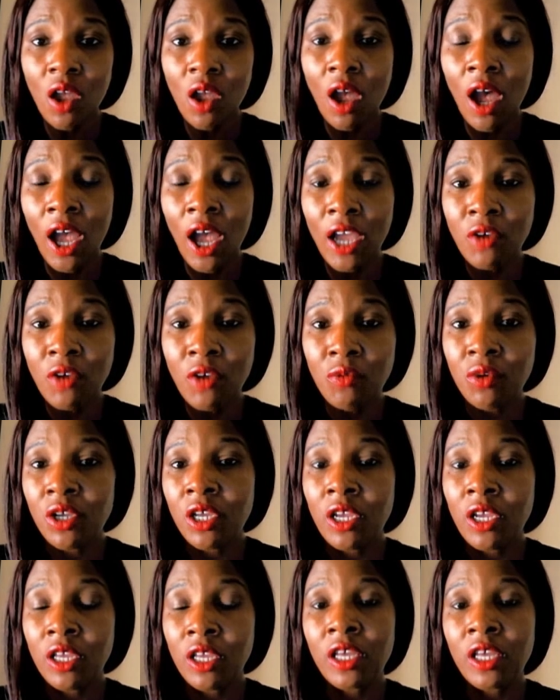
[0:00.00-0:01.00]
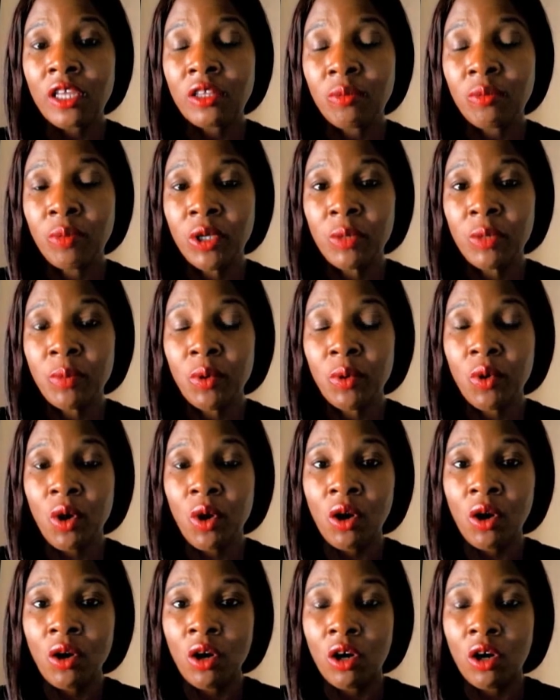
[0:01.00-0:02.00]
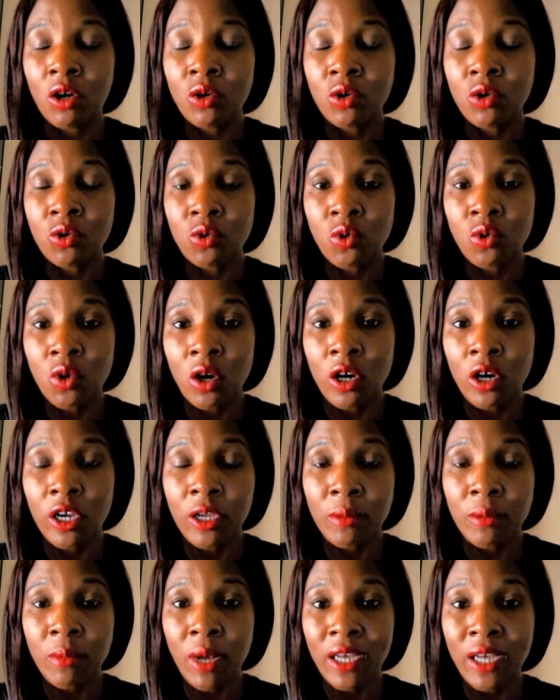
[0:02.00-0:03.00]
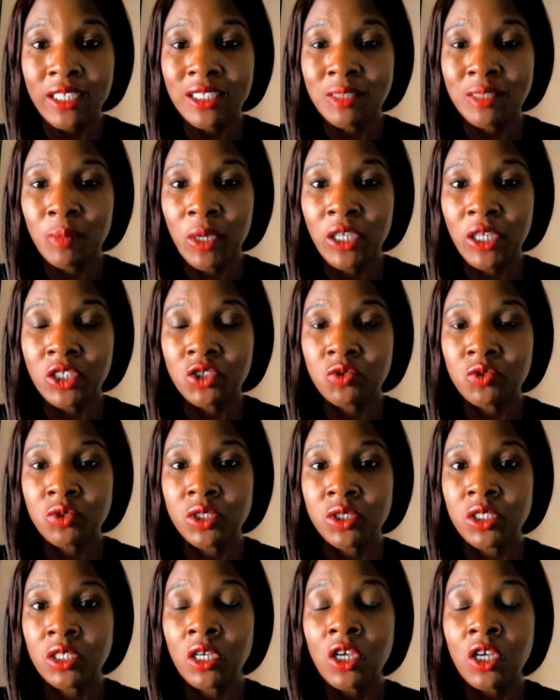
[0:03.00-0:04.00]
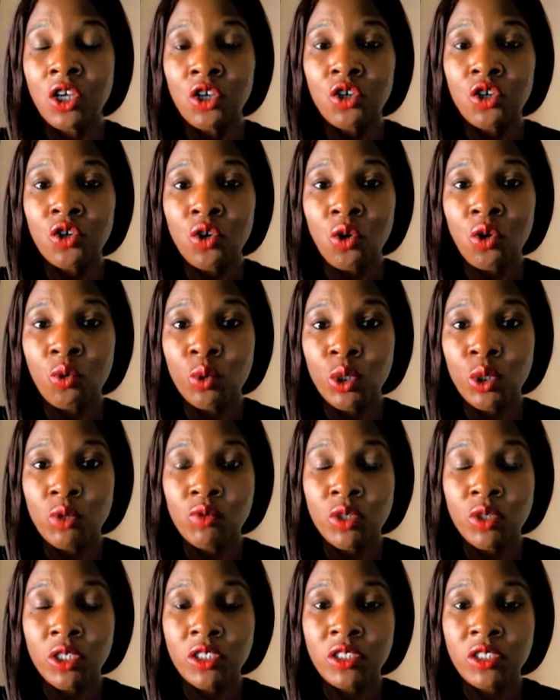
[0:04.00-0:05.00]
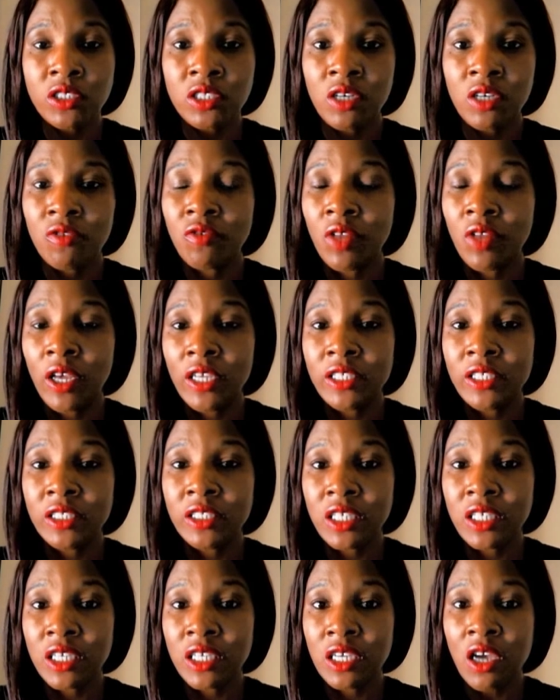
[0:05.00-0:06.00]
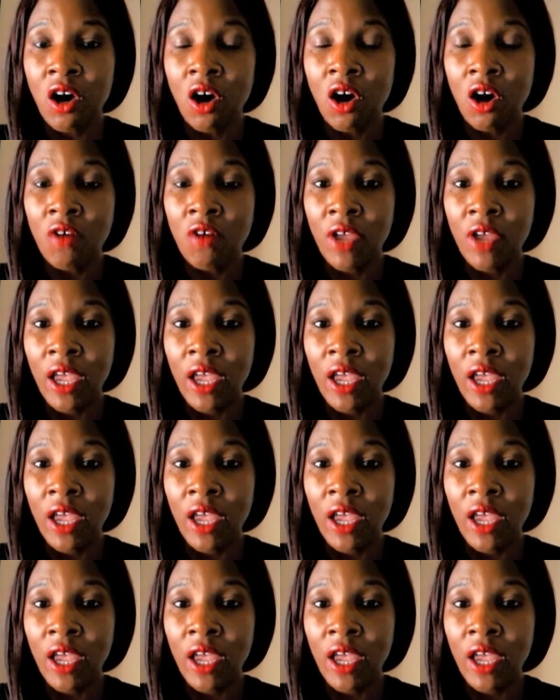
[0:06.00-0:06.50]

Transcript: I read and that the people are who are in my space read, you know, we read stuff like T. Harv